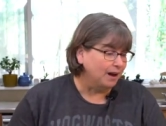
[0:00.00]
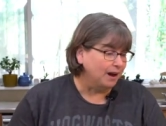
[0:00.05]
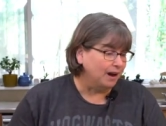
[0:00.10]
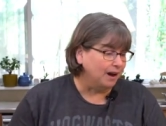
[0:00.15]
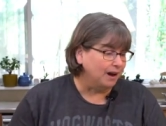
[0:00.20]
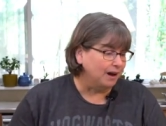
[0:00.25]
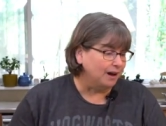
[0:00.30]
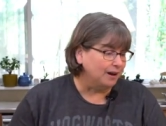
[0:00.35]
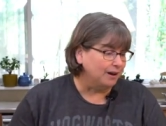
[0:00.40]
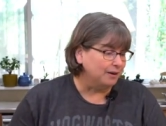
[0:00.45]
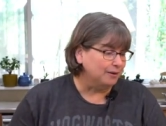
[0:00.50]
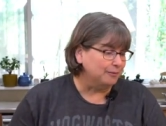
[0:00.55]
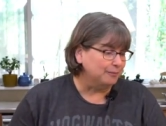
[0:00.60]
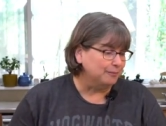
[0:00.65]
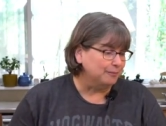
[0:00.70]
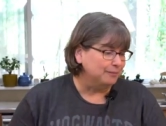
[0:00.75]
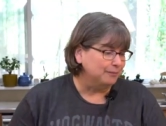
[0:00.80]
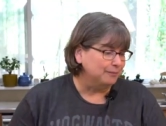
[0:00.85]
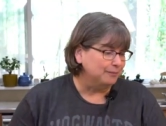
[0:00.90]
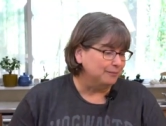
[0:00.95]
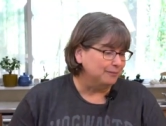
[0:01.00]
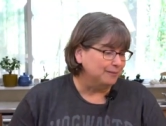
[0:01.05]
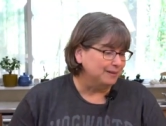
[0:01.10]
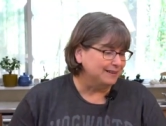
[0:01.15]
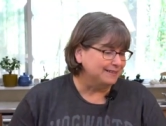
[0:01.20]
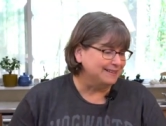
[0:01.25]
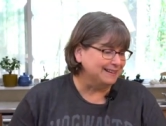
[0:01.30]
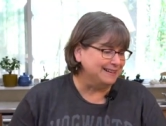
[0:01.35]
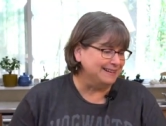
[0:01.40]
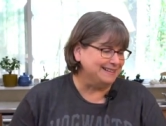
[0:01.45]
Um,
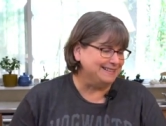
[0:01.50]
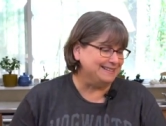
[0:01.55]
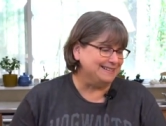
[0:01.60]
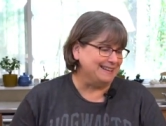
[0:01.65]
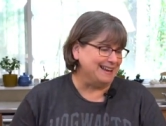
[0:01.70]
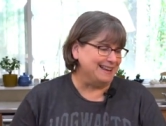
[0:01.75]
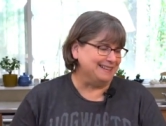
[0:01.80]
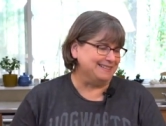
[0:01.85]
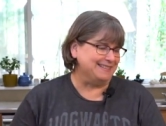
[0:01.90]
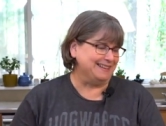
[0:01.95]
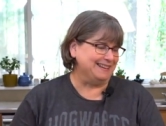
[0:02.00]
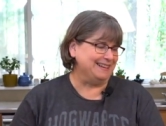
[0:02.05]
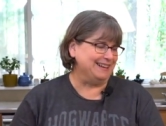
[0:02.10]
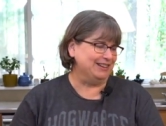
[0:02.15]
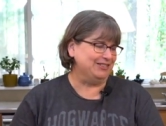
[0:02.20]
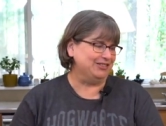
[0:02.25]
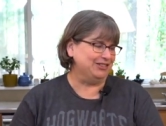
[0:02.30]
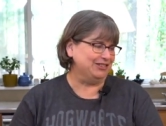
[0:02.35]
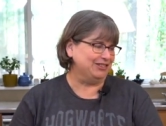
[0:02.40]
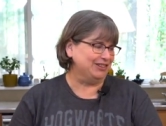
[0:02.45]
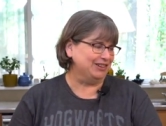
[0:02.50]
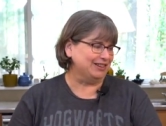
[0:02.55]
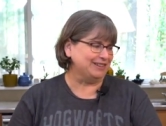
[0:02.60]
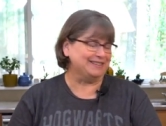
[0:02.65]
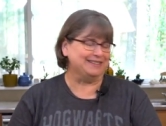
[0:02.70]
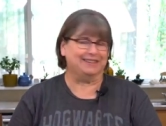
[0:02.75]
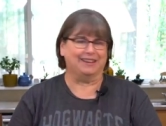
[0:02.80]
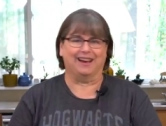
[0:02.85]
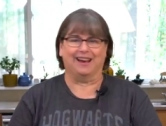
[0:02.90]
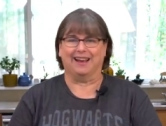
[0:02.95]
and Cindy says the kitchen
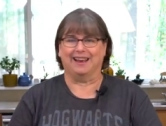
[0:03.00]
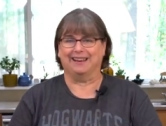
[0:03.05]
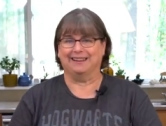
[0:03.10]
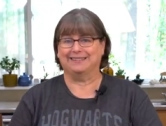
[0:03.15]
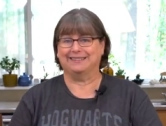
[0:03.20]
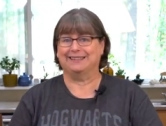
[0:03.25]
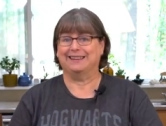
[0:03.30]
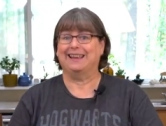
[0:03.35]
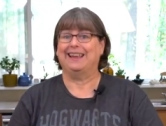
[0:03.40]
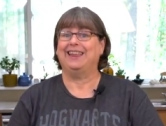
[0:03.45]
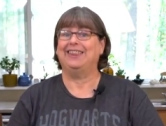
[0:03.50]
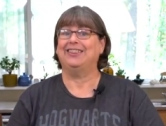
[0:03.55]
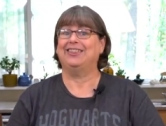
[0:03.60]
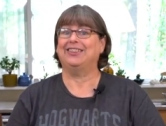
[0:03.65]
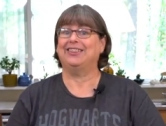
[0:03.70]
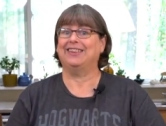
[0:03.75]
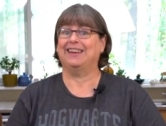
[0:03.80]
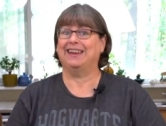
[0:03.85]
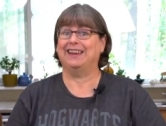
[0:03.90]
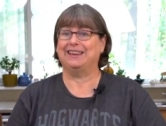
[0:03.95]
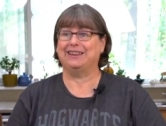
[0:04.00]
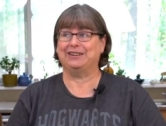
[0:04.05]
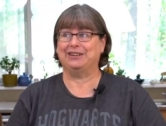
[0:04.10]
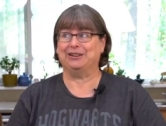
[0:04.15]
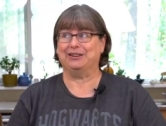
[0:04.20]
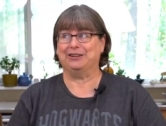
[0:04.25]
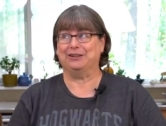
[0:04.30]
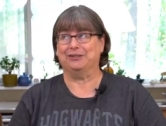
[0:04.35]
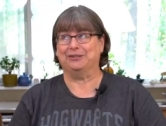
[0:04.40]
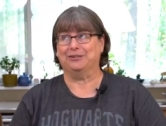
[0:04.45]
looks nice. Thank
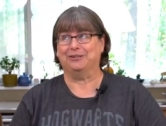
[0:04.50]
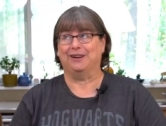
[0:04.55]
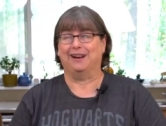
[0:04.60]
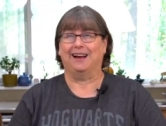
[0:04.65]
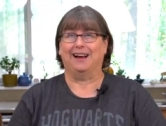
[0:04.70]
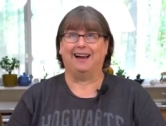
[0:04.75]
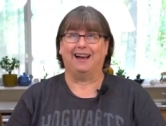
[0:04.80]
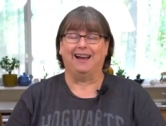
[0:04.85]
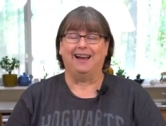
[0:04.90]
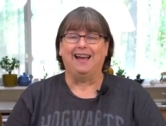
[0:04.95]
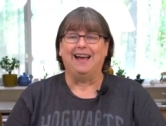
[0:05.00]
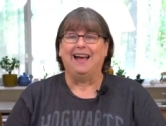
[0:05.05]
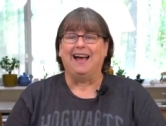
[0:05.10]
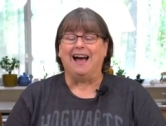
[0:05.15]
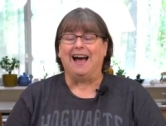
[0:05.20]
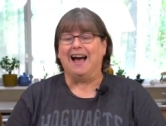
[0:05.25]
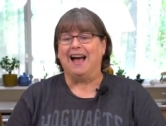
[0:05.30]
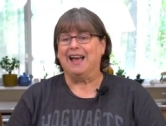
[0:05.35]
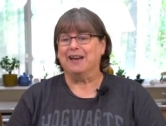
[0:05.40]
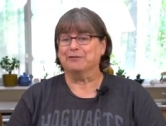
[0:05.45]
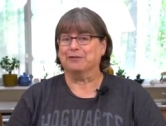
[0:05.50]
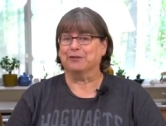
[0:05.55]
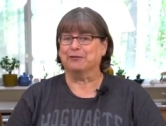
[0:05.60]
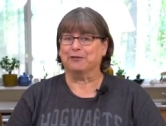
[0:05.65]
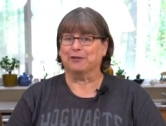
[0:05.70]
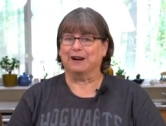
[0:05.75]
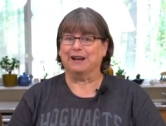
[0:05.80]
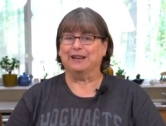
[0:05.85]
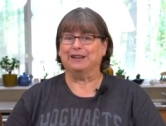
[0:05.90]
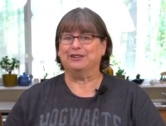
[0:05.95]
you. I have a
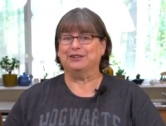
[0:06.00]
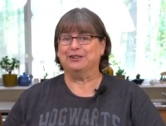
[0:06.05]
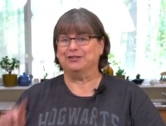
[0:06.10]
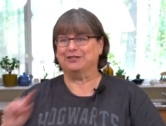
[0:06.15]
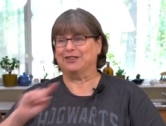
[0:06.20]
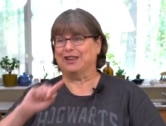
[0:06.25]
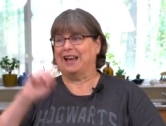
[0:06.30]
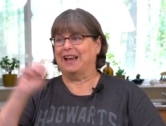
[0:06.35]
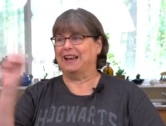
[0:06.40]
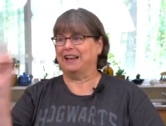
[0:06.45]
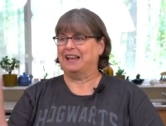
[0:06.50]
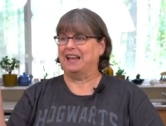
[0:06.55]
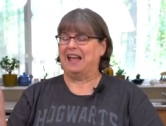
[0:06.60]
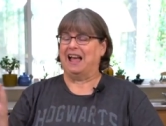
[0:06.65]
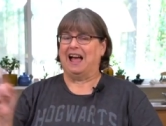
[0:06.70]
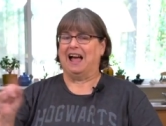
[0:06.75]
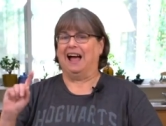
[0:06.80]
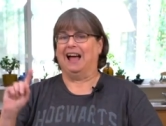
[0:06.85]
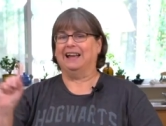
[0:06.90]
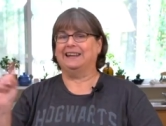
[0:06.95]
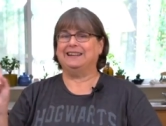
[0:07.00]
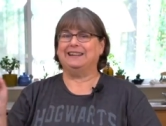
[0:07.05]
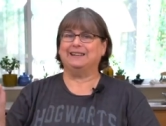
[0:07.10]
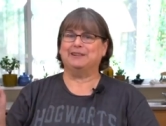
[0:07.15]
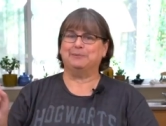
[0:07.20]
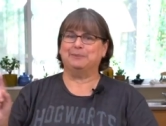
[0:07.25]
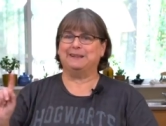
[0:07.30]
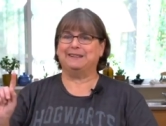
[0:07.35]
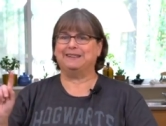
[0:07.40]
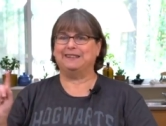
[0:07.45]
friend who's like, I need
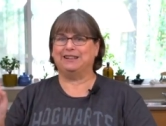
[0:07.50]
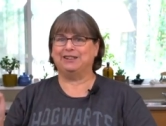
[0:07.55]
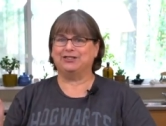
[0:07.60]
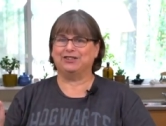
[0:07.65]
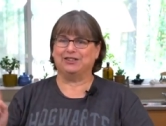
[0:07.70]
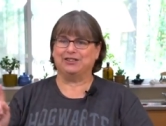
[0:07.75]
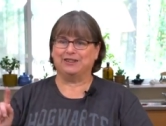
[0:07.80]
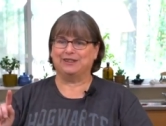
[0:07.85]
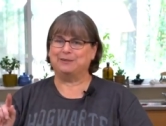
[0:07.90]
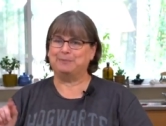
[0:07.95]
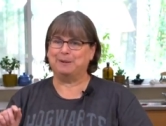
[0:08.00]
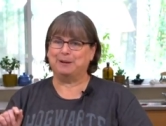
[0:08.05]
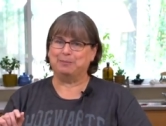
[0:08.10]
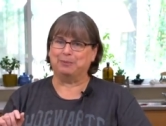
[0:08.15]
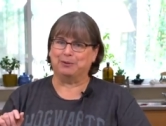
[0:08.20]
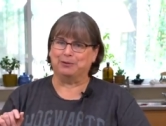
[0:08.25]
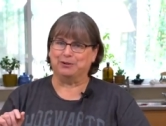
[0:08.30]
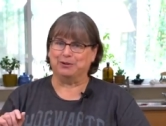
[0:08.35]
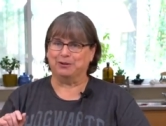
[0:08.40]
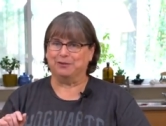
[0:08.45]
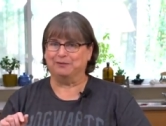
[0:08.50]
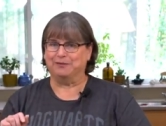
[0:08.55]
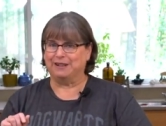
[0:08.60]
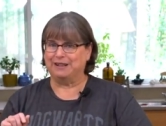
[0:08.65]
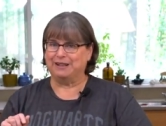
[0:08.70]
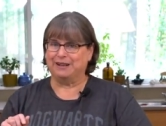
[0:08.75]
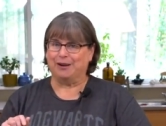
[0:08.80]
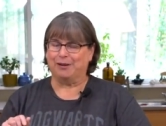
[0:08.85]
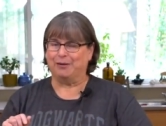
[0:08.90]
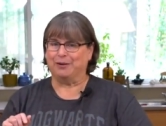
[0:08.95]
to be teaching these people doing
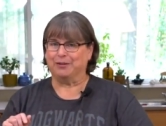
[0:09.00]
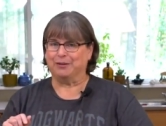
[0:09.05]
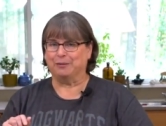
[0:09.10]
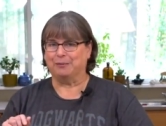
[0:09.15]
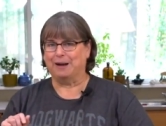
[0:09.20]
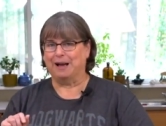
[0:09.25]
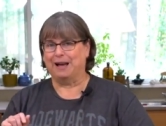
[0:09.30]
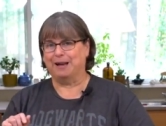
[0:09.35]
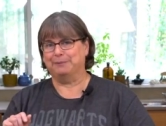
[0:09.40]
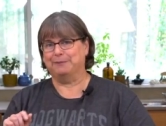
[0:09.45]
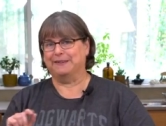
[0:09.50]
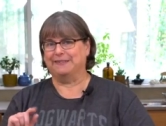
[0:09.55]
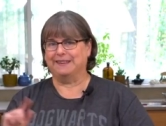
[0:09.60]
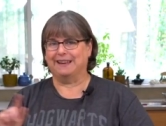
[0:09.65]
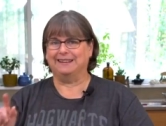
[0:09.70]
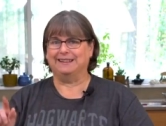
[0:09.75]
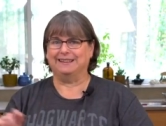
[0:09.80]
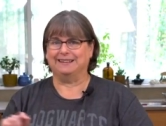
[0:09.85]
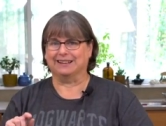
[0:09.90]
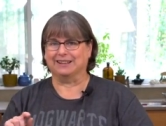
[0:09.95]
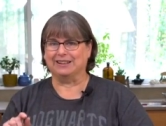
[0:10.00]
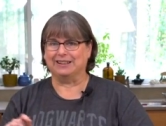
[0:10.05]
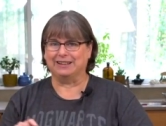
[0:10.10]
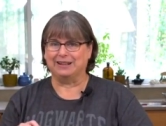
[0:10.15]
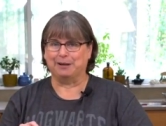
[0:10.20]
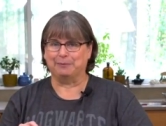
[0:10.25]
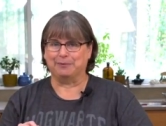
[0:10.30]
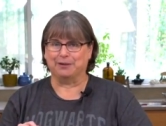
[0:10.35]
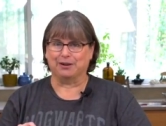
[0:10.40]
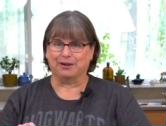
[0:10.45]
video on the web that they need to
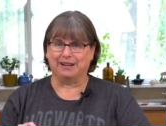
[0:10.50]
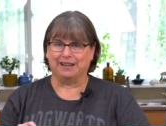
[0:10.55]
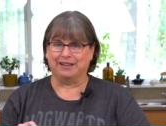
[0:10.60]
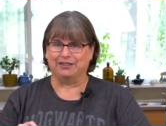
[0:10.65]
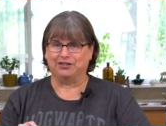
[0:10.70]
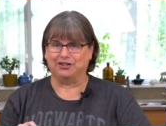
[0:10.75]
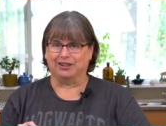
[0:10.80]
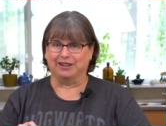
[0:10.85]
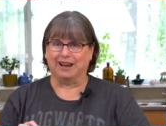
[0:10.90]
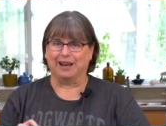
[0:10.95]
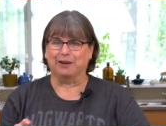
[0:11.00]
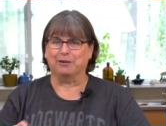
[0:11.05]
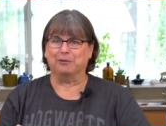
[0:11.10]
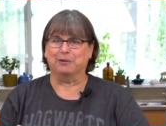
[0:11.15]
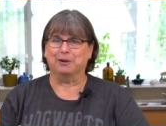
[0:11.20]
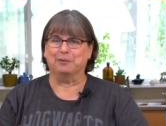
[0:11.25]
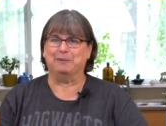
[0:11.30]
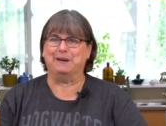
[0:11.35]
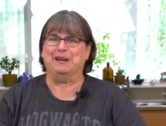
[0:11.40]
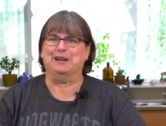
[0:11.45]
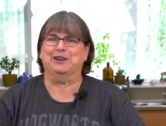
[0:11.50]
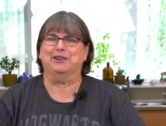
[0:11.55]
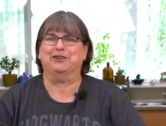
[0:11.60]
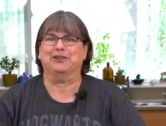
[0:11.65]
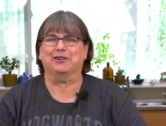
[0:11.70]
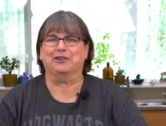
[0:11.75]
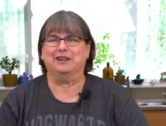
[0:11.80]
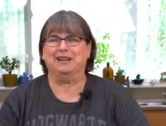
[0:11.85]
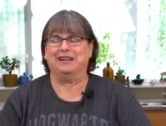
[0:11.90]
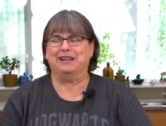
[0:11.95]
clean up their kitchen. I don't want to be in a
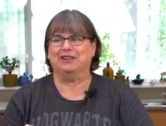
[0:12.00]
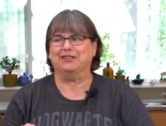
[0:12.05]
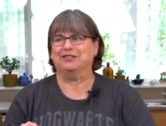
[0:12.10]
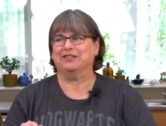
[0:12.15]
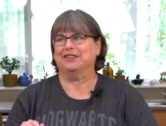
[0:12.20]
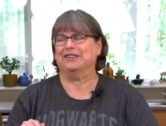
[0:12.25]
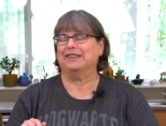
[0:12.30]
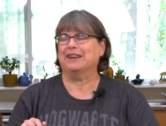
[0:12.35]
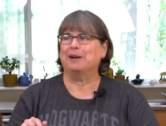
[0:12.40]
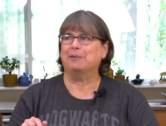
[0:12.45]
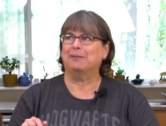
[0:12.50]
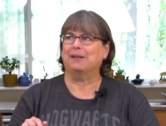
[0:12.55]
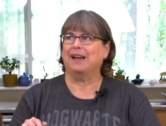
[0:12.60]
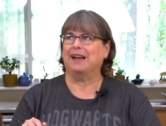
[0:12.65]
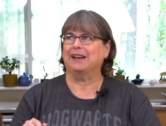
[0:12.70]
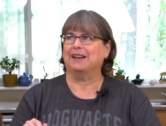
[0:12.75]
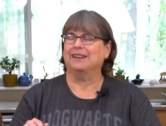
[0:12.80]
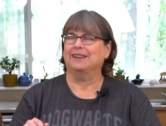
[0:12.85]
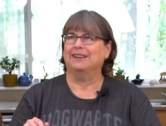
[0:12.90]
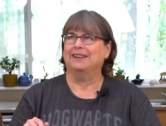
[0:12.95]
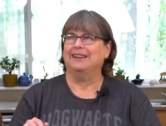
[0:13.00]
dirty kitchen. Then I'm like,